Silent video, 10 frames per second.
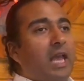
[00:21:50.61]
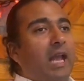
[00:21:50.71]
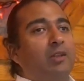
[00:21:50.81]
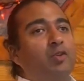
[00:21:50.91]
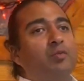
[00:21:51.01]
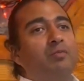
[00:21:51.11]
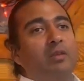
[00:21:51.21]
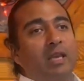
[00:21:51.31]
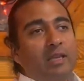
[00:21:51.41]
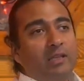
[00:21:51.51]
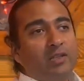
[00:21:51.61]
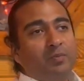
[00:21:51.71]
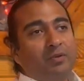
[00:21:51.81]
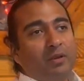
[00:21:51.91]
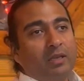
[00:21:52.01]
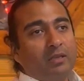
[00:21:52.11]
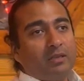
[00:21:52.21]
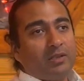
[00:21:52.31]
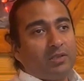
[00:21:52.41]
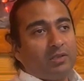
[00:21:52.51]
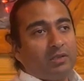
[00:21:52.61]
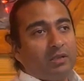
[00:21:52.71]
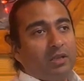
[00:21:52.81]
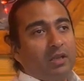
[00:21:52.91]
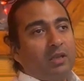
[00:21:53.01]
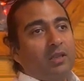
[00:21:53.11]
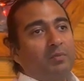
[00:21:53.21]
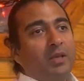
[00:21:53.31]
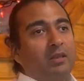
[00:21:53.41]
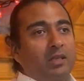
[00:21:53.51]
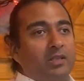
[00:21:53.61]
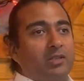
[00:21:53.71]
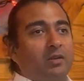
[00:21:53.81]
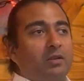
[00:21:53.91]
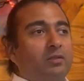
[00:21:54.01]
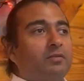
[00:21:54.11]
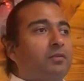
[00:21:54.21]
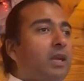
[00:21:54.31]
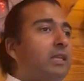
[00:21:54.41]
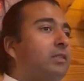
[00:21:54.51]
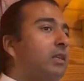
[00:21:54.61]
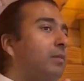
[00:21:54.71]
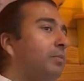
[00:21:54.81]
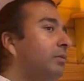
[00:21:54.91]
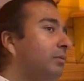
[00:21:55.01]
And you may experience the piti starting to rise up.